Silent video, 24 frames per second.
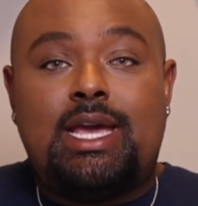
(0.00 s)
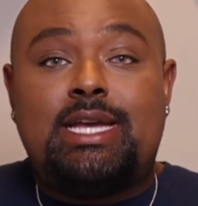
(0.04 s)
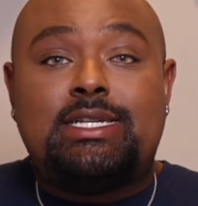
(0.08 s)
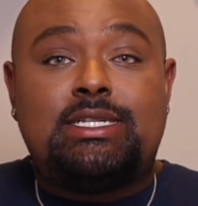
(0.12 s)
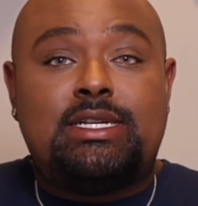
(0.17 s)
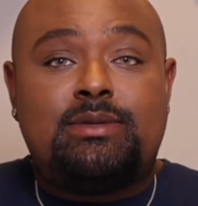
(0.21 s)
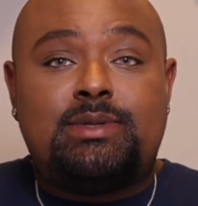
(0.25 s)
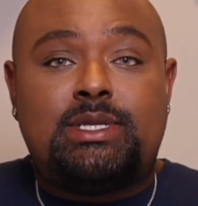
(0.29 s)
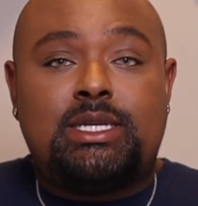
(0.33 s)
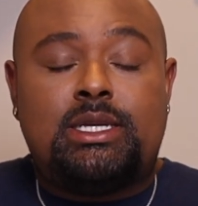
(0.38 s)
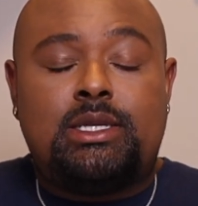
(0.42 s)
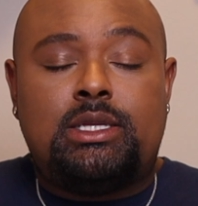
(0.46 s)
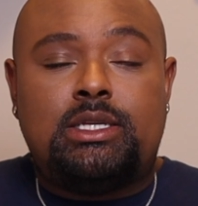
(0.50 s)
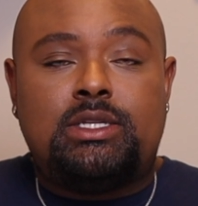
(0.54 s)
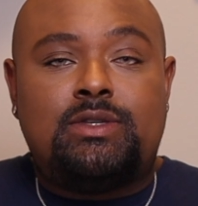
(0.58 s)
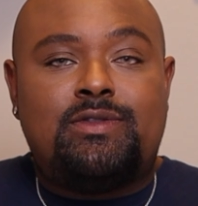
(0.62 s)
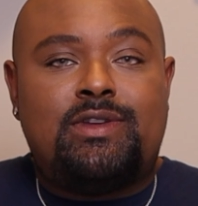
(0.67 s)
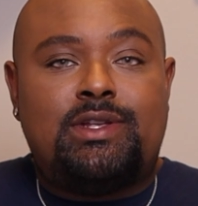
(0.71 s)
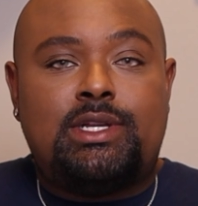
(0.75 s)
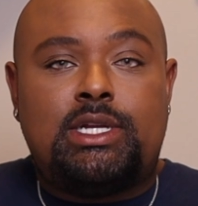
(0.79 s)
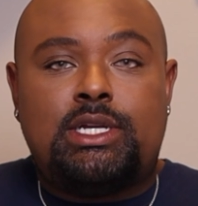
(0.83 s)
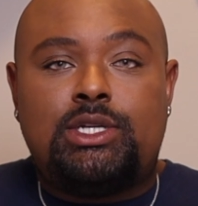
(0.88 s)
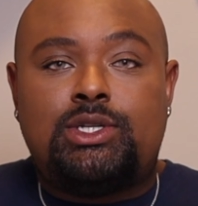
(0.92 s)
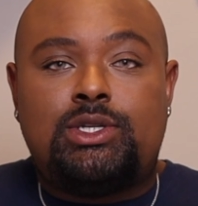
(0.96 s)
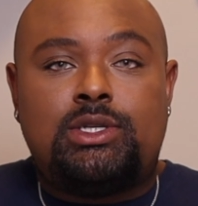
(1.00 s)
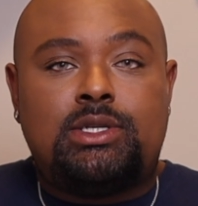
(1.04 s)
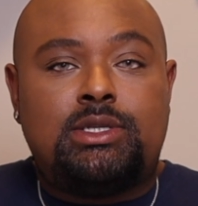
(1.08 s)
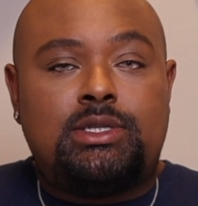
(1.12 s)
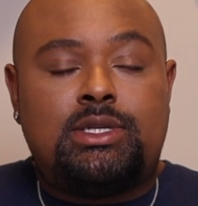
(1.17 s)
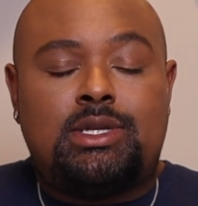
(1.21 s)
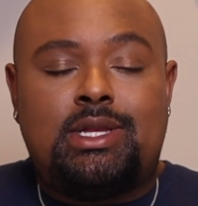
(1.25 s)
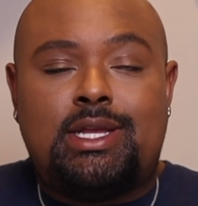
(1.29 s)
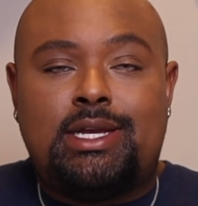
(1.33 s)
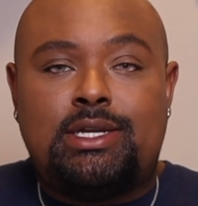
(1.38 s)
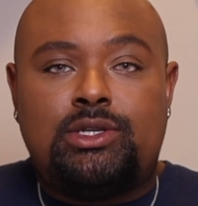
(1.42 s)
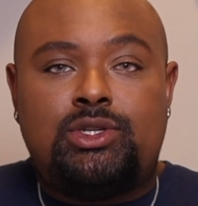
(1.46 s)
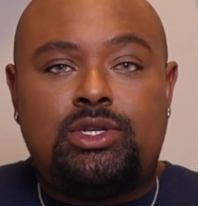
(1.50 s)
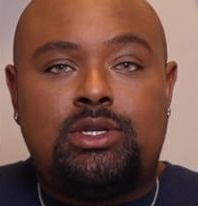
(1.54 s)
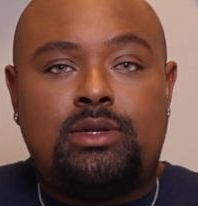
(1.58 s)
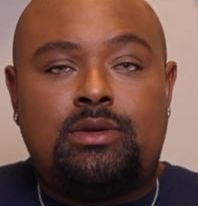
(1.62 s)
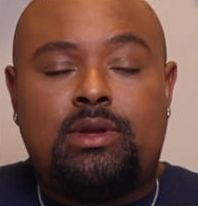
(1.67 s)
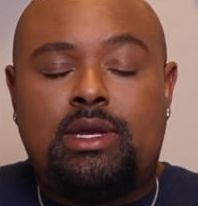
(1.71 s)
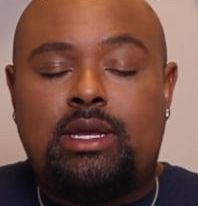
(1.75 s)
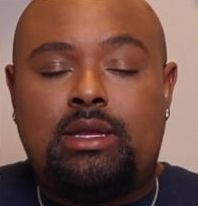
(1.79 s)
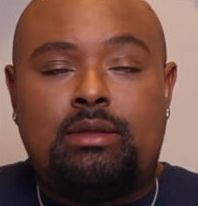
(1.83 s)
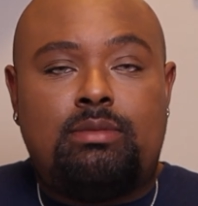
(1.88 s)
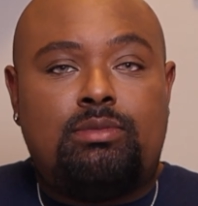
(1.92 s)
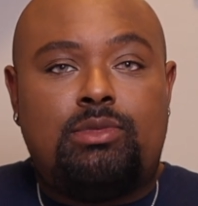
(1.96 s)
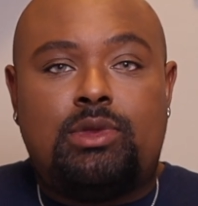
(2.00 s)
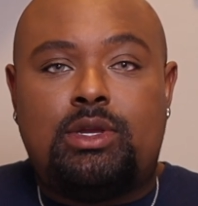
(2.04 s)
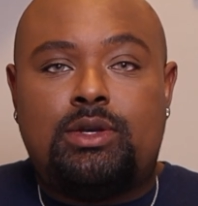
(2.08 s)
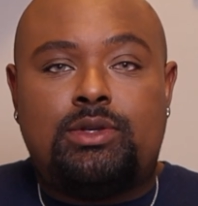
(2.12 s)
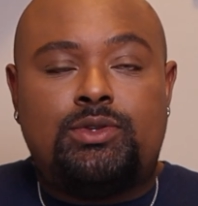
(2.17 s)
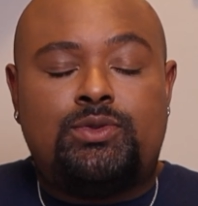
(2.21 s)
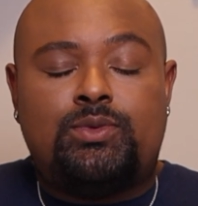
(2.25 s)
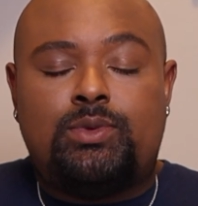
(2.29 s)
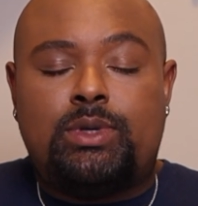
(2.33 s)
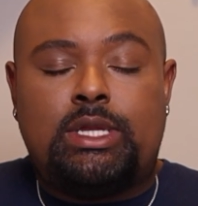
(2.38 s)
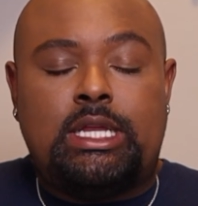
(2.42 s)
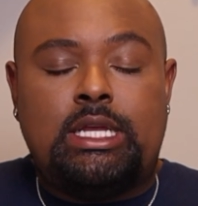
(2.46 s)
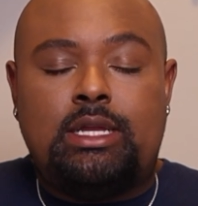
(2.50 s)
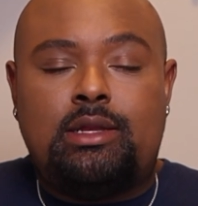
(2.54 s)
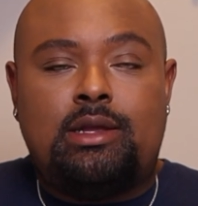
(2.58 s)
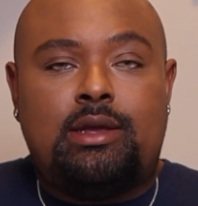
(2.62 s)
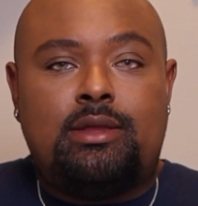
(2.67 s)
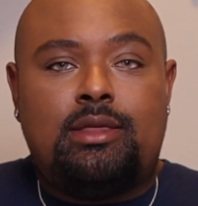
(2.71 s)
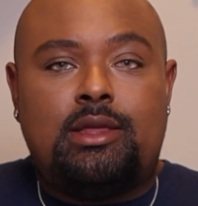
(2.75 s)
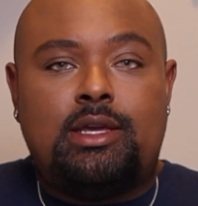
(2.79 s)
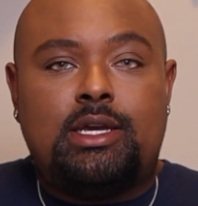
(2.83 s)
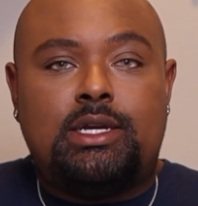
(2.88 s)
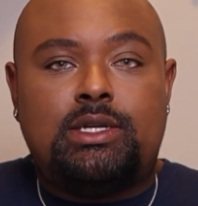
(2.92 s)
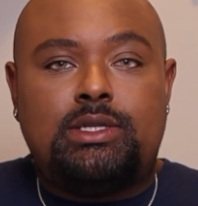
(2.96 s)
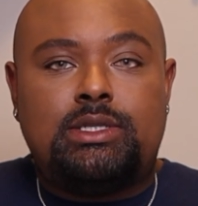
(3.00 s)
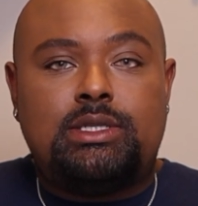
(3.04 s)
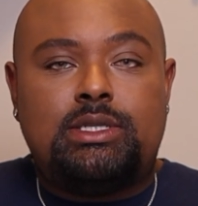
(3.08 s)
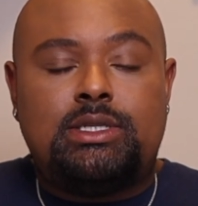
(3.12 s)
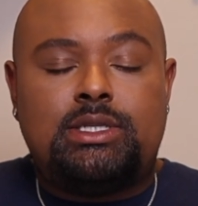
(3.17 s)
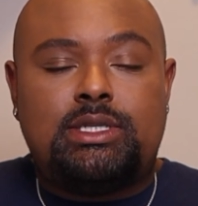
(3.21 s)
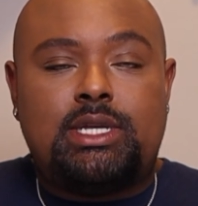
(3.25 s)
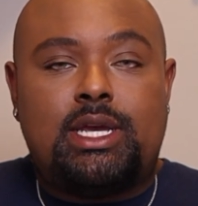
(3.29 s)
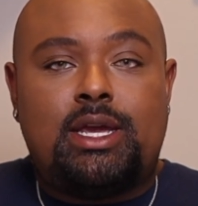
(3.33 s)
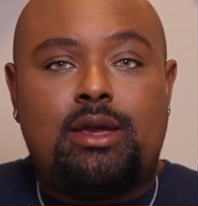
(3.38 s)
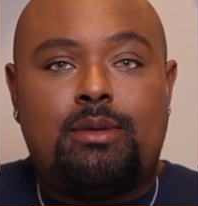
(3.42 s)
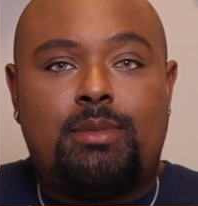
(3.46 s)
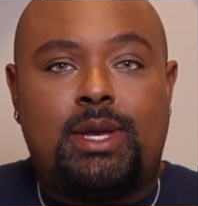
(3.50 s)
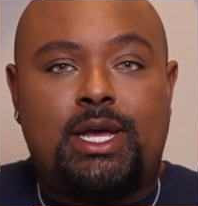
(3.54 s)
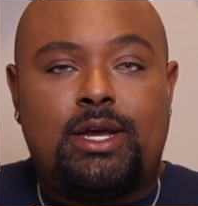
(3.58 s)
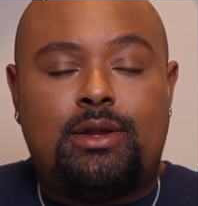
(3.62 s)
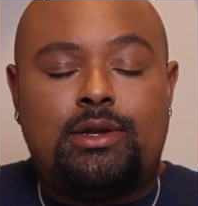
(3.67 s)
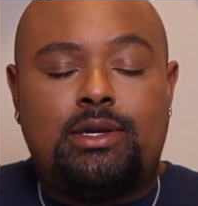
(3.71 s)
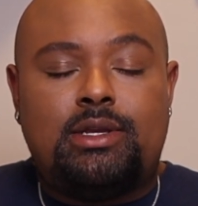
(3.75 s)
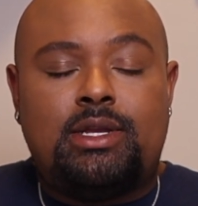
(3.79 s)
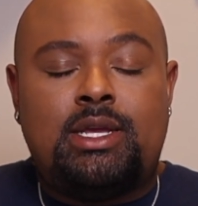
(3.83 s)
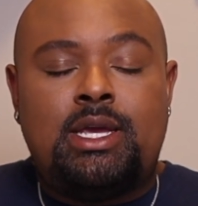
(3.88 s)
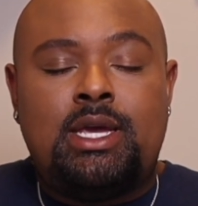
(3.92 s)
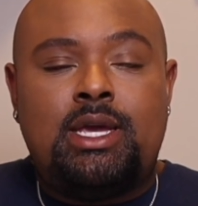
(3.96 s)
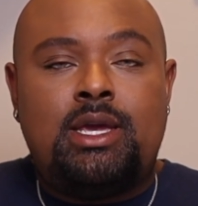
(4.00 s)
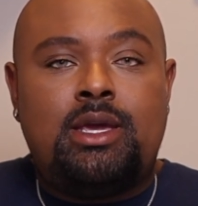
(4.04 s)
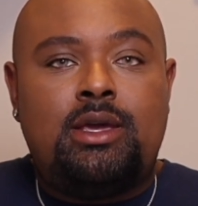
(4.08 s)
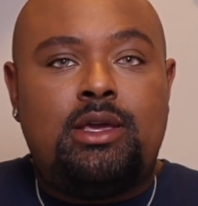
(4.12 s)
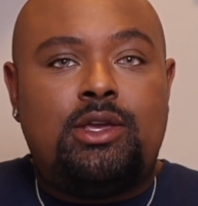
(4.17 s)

As I've said, this foundation is a legend, and there's really nothing else to say about it.